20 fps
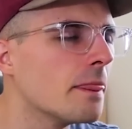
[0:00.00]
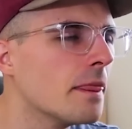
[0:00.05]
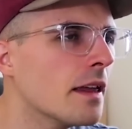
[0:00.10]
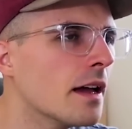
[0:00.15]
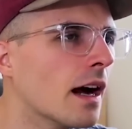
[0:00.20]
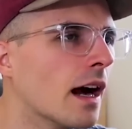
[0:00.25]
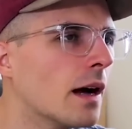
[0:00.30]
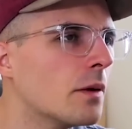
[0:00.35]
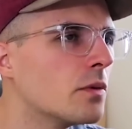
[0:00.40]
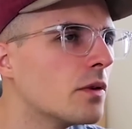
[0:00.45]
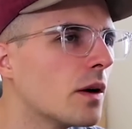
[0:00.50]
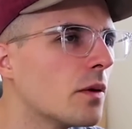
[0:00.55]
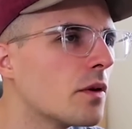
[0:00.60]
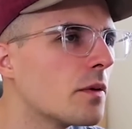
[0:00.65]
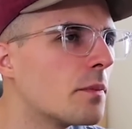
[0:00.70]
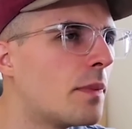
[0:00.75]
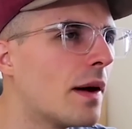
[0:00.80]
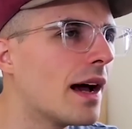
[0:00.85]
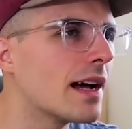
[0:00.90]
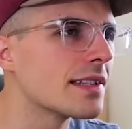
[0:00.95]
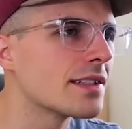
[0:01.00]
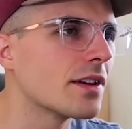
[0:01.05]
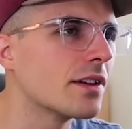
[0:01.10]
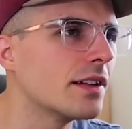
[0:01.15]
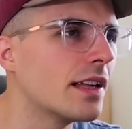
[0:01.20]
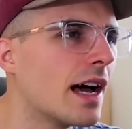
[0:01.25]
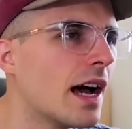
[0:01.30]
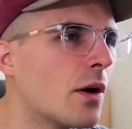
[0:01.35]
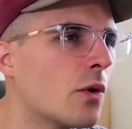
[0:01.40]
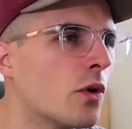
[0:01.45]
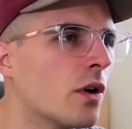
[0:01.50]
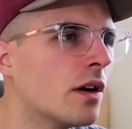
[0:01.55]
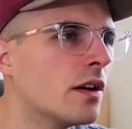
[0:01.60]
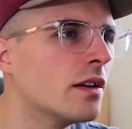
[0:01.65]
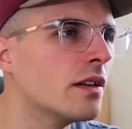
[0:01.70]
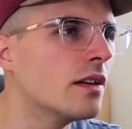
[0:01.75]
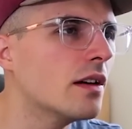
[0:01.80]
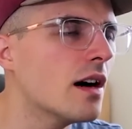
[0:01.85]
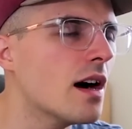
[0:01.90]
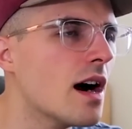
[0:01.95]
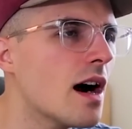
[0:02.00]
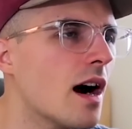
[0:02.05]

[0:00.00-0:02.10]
Yeah, I would pass on that one.